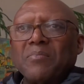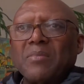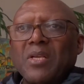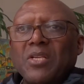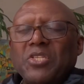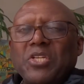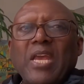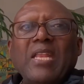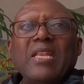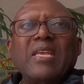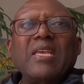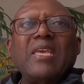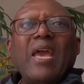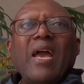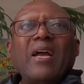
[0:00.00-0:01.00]

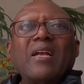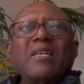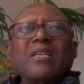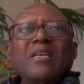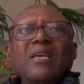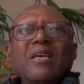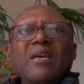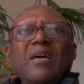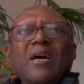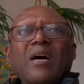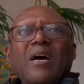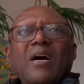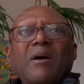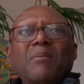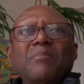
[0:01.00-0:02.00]
chain gang,
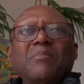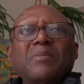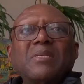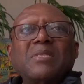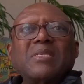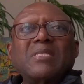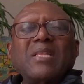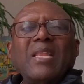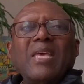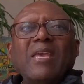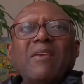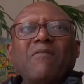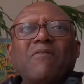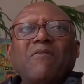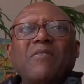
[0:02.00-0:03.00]

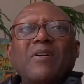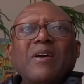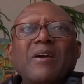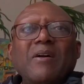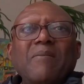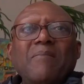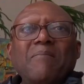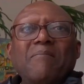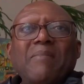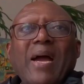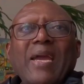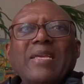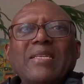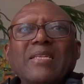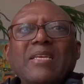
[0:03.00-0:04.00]

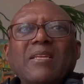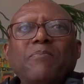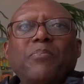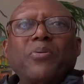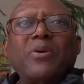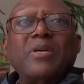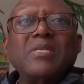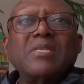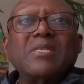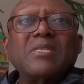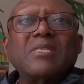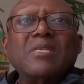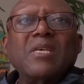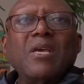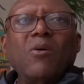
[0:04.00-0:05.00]
slave-minded
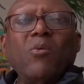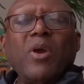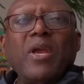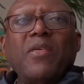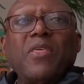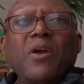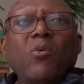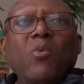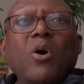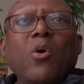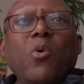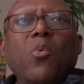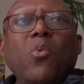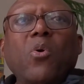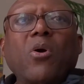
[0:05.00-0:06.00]
prisons where they were
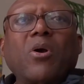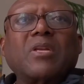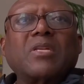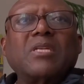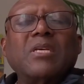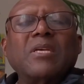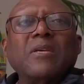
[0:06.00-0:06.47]
worked